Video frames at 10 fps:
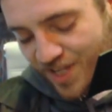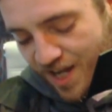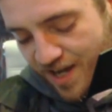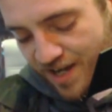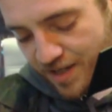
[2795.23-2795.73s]

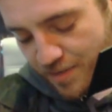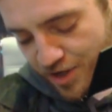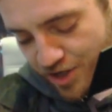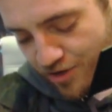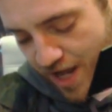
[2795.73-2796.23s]
about
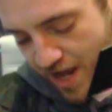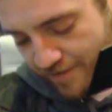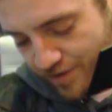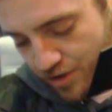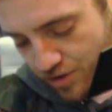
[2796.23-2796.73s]
a year and a
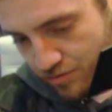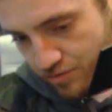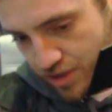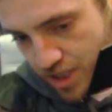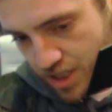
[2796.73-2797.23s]
half ago,
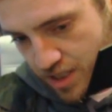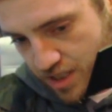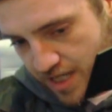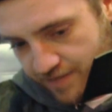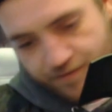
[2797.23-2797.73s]

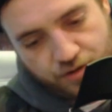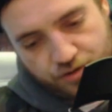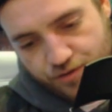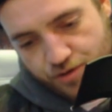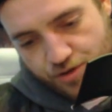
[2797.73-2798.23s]
and for
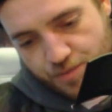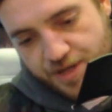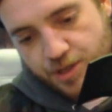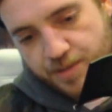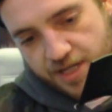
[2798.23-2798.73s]
those who don't know,
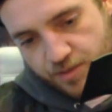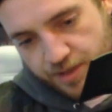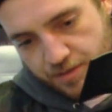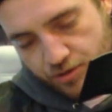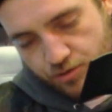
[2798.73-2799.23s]
Bender passed
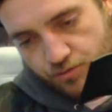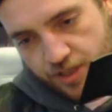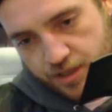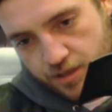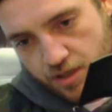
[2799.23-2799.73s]
away about 2
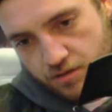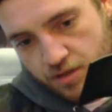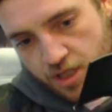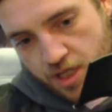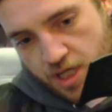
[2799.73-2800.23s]
weeks ago,
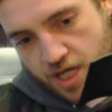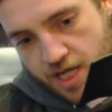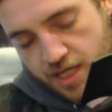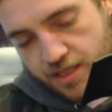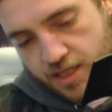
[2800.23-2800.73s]

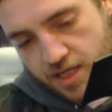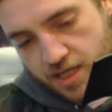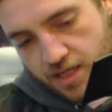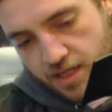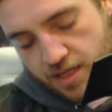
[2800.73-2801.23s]
and
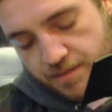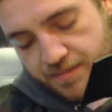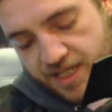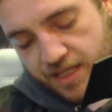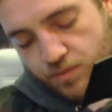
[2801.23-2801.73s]

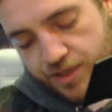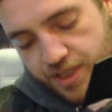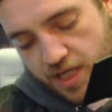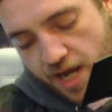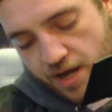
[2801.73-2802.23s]
he was
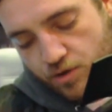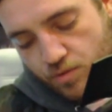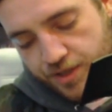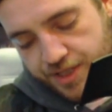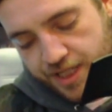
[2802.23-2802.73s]
the guy who
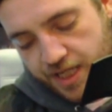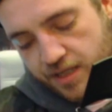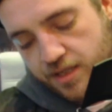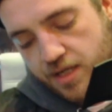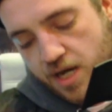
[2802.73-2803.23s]
was the
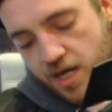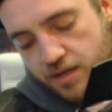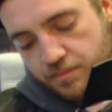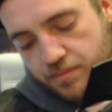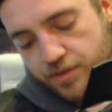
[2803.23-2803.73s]
King of the
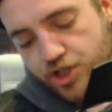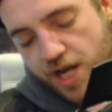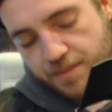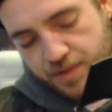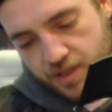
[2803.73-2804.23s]
Dot
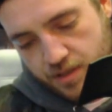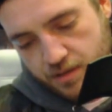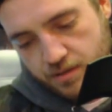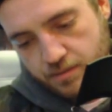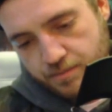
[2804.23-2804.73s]

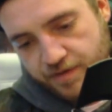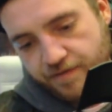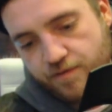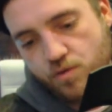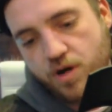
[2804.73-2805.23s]
champion
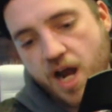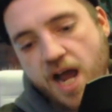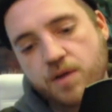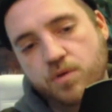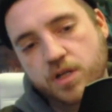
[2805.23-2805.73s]
before
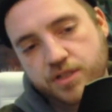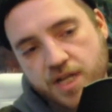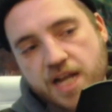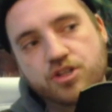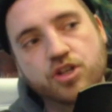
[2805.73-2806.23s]
I was,
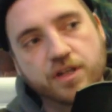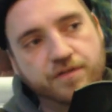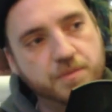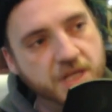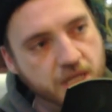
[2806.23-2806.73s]
and I took
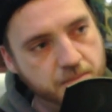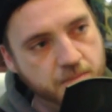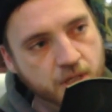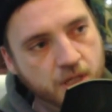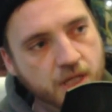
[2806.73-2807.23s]
it from
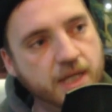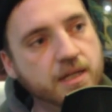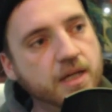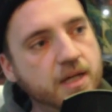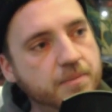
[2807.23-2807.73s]
him
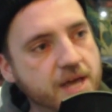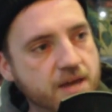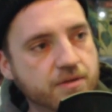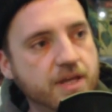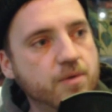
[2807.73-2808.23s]
in a
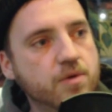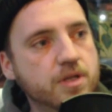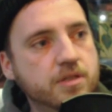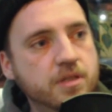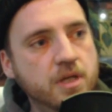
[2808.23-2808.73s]
battle that
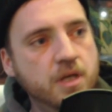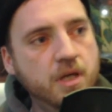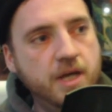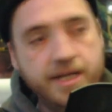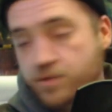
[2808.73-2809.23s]
was,
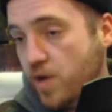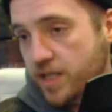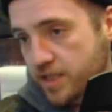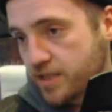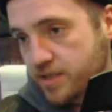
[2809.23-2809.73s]
I guess,
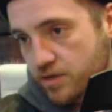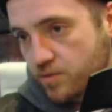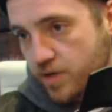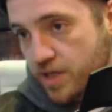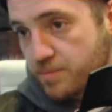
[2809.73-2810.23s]
widely
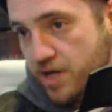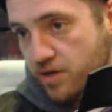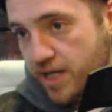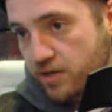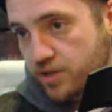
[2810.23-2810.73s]
considered one of the
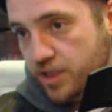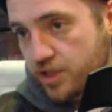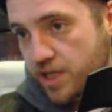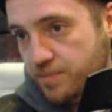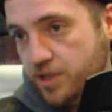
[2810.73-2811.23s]
better KOTD
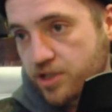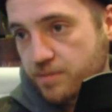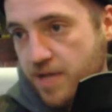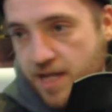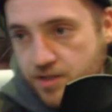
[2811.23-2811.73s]

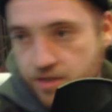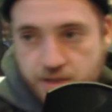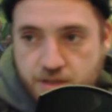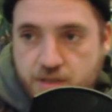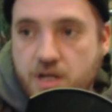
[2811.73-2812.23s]
championship matches
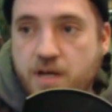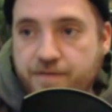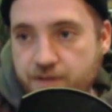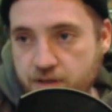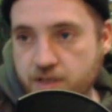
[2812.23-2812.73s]

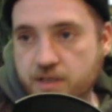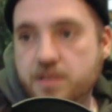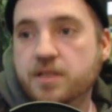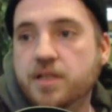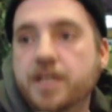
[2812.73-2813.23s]
stuff and
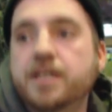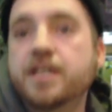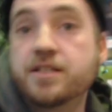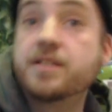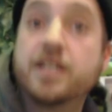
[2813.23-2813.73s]
things. And like
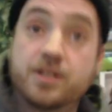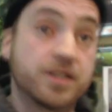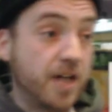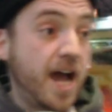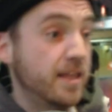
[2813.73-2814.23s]
it's
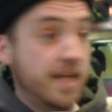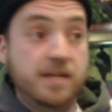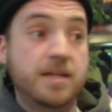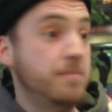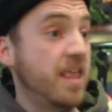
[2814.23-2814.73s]
a
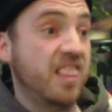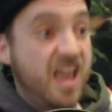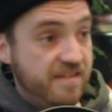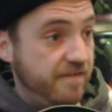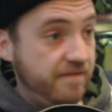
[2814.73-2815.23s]
highlight in my
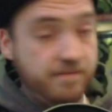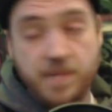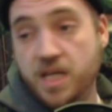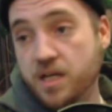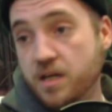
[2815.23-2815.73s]
life, man.